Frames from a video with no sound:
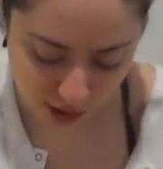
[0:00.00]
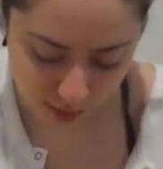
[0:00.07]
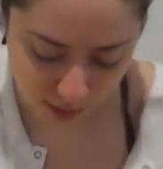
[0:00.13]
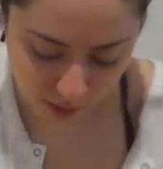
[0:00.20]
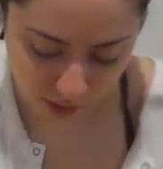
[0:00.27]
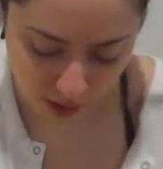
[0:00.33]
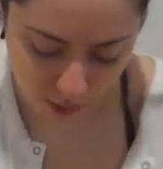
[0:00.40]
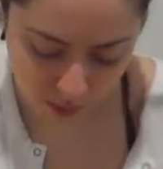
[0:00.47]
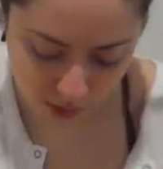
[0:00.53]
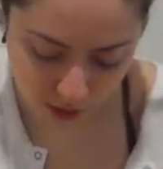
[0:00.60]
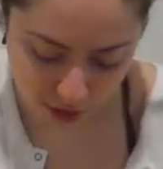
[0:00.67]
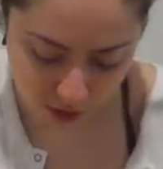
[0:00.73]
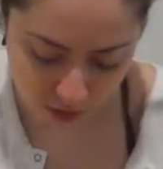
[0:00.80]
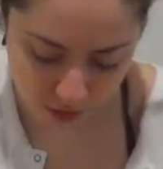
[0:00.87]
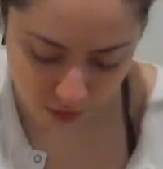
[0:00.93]
I got 1,
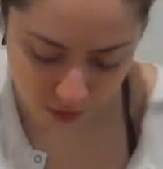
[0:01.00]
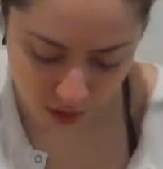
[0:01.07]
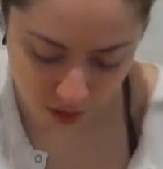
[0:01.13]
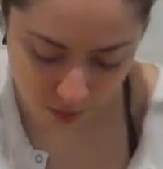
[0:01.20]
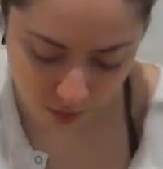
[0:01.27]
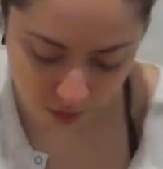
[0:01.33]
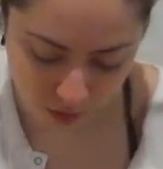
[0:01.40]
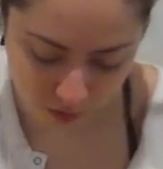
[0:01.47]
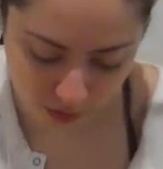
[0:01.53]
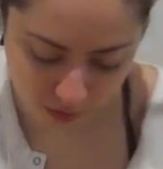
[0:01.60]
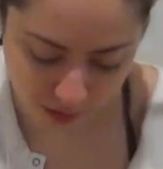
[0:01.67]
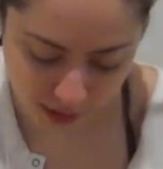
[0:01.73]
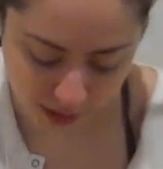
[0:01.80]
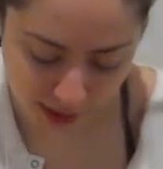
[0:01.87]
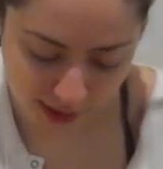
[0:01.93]
2, 3, 4, 5,
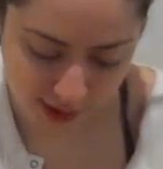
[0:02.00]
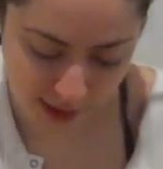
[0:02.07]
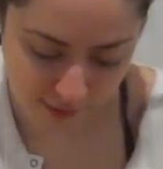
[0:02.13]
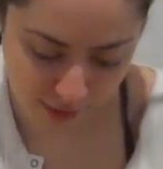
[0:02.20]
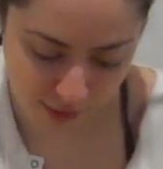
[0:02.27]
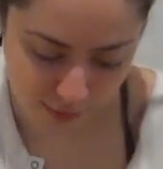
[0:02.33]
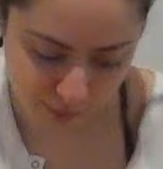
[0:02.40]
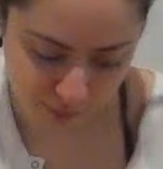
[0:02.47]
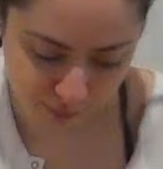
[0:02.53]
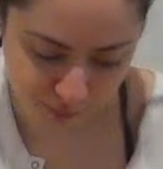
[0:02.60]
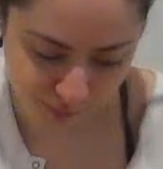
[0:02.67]
6, 7.